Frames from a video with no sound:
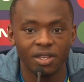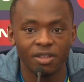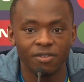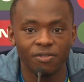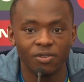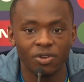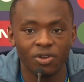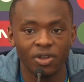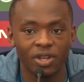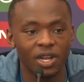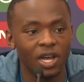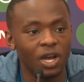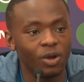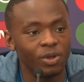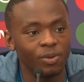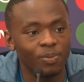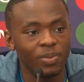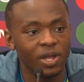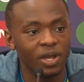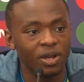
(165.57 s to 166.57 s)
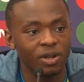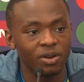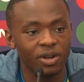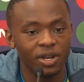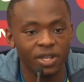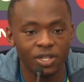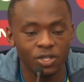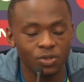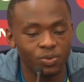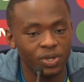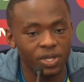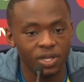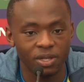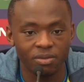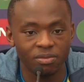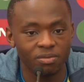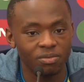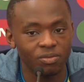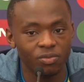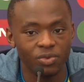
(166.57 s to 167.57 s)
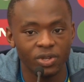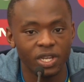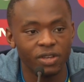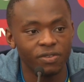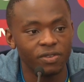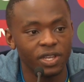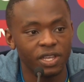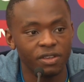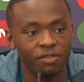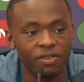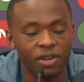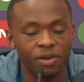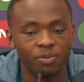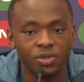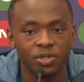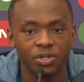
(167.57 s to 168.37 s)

If you look at how we play our cricket, we never give up.